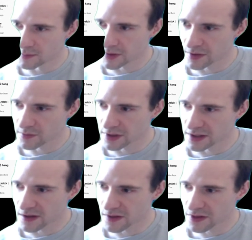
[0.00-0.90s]
By the
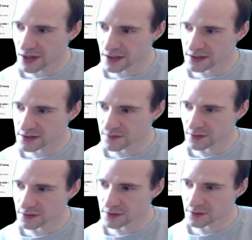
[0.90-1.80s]
way, thanks
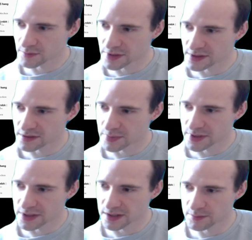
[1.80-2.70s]
for to
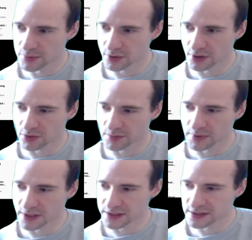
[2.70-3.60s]
BCP Poker
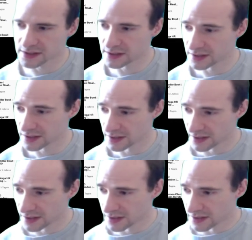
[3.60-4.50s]
Replays
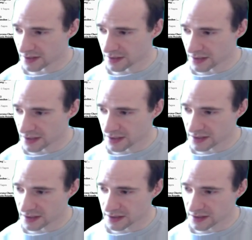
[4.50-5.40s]
that
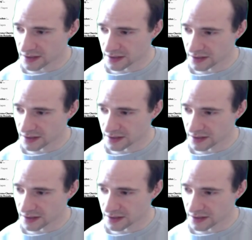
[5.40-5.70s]
he